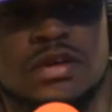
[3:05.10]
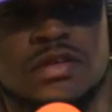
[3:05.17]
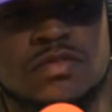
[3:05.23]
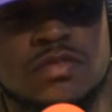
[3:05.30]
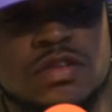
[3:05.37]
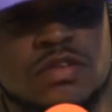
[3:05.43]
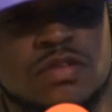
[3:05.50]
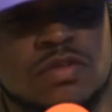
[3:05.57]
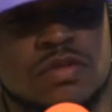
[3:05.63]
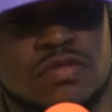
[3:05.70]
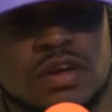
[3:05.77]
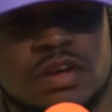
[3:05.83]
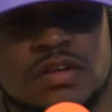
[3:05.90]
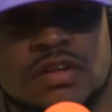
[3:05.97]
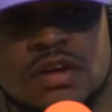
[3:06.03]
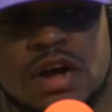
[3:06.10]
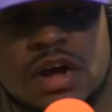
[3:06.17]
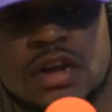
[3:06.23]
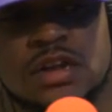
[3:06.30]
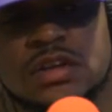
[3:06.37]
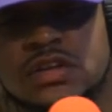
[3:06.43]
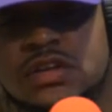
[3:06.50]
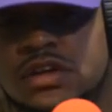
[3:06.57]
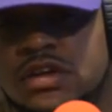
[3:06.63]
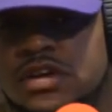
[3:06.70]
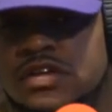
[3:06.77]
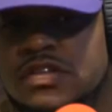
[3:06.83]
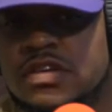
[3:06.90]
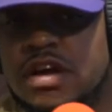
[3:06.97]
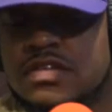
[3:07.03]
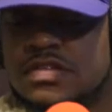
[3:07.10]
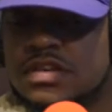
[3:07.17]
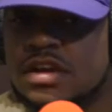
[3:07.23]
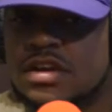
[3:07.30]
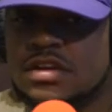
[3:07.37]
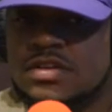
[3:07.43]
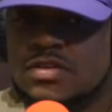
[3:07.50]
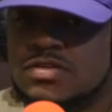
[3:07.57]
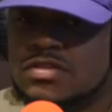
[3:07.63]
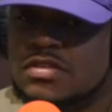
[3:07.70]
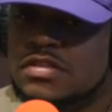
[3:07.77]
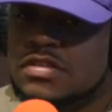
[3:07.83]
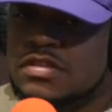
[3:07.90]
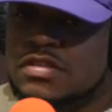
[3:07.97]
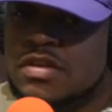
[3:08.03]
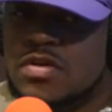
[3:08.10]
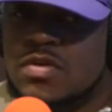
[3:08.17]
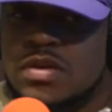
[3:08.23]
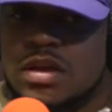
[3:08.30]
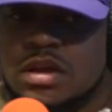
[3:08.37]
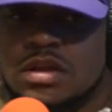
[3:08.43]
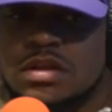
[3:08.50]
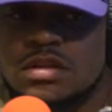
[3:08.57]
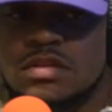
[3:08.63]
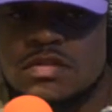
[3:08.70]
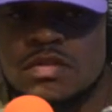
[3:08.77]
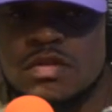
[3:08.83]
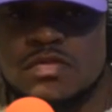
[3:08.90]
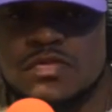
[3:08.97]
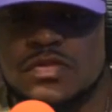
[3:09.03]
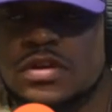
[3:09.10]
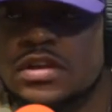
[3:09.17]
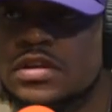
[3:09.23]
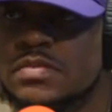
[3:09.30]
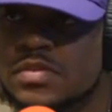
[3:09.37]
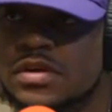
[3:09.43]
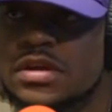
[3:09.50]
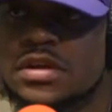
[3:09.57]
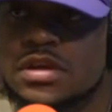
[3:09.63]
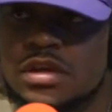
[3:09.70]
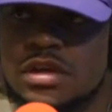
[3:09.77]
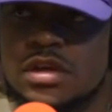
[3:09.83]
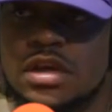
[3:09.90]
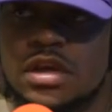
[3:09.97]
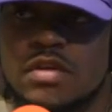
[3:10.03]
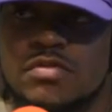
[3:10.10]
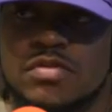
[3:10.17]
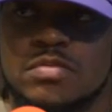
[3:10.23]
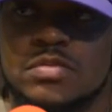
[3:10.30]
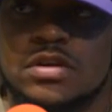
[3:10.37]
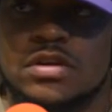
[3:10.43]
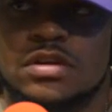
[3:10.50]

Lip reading: Went to U of H in college, so I've stayed in Houston since 2008, fully. But yeah, I'm from here.